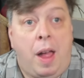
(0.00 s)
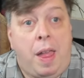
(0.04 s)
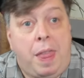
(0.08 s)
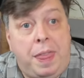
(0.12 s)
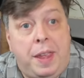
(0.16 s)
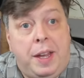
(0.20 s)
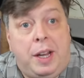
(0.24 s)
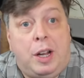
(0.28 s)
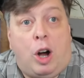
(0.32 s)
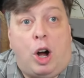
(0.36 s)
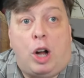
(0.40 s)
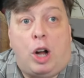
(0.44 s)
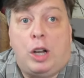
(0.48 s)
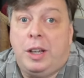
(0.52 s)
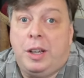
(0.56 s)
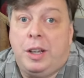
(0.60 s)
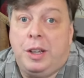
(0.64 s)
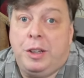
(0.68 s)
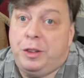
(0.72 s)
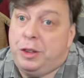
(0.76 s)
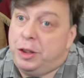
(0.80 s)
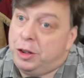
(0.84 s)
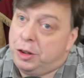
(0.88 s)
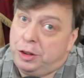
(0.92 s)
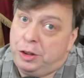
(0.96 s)
The
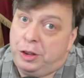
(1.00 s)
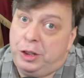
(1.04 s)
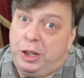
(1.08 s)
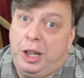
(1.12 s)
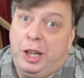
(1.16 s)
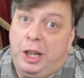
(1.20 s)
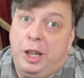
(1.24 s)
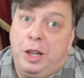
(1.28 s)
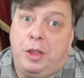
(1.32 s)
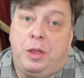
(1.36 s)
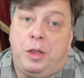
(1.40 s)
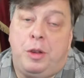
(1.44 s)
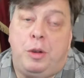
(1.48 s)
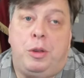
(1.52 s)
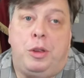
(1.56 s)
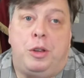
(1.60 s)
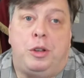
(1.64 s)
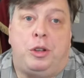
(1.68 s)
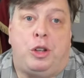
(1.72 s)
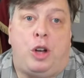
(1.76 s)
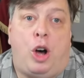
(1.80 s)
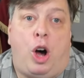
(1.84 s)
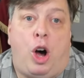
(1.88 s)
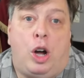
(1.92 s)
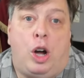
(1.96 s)
audience is seeing through the
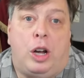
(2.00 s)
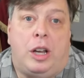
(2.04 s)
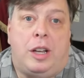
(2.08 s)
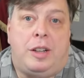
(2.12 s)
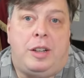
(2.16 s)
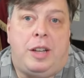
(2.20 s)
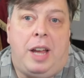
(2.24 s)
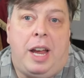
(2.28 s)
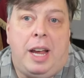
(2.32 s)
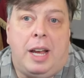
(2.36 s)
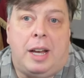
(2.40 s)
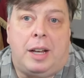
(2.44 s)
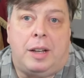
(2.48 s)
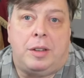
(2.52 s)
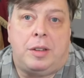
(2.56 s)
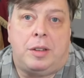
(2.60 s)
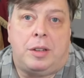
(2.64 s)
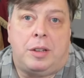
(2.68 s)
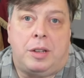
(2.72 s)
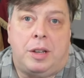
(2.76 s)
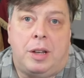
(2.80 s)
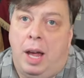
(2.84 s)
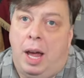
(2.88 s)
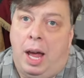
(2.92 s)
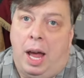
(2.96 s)
song and
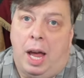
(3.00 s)
dance,